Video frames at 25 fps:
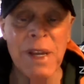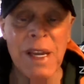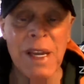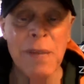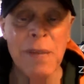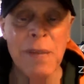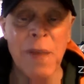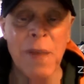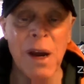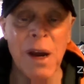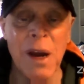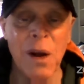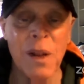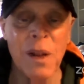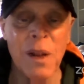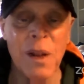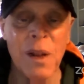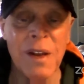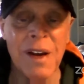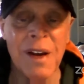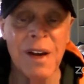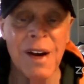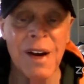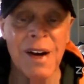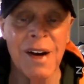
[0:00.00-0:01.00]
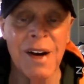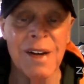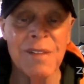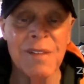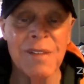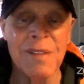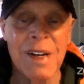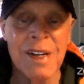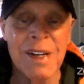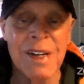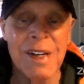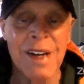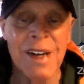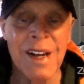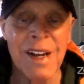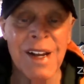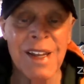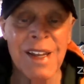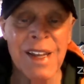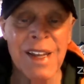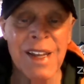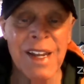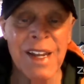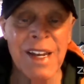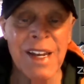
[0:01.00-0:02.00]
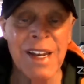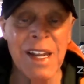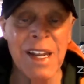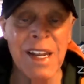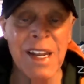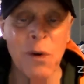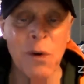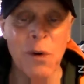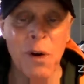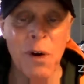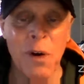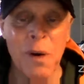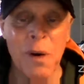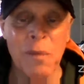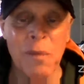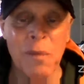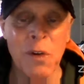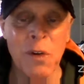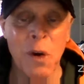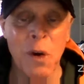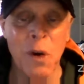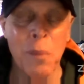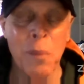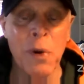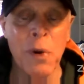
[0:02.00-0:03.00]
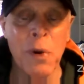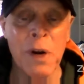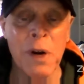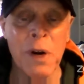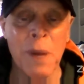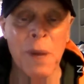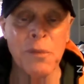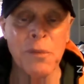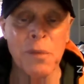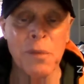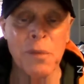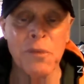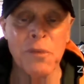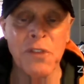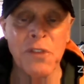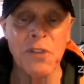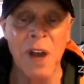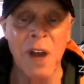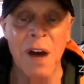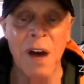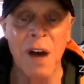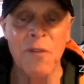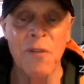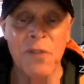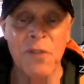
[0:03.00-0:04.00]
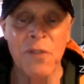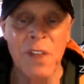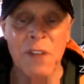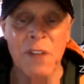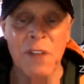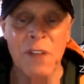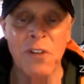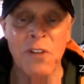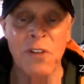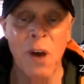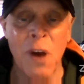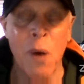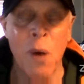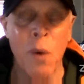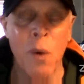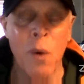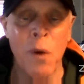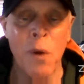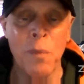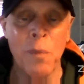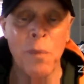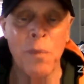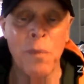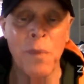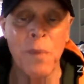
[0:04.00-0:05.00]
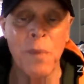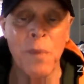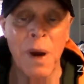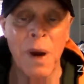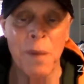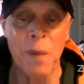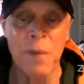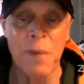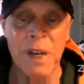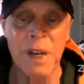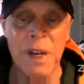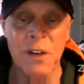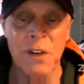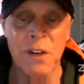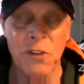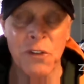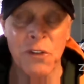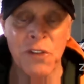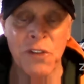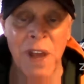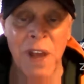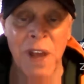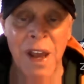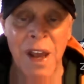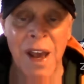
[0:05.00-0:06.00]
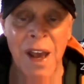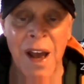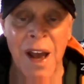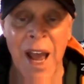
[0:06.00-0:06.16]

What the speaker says: email Lenny, or, you know, put up some stuff that y'all want me to